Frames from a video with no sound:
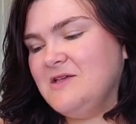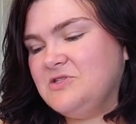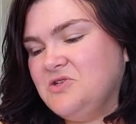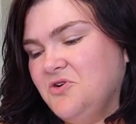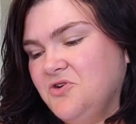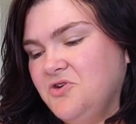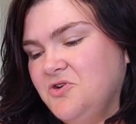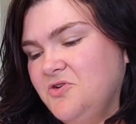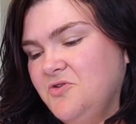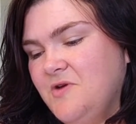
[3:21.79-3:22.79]

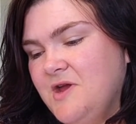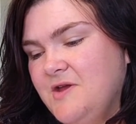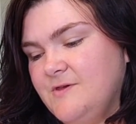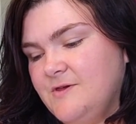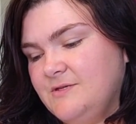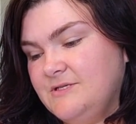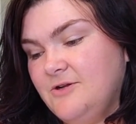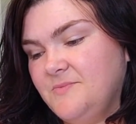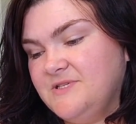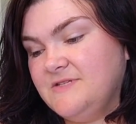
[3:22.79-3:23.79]
So the
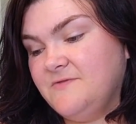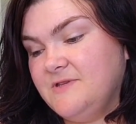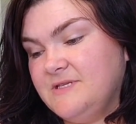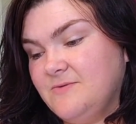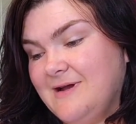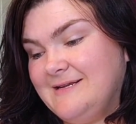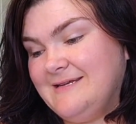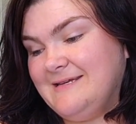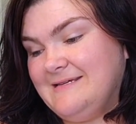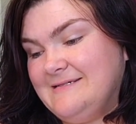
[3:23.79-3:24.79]
synopsis for this
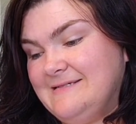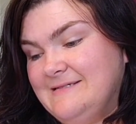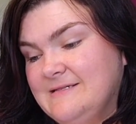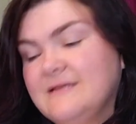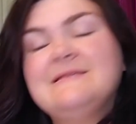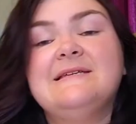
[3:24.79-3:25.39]
one is,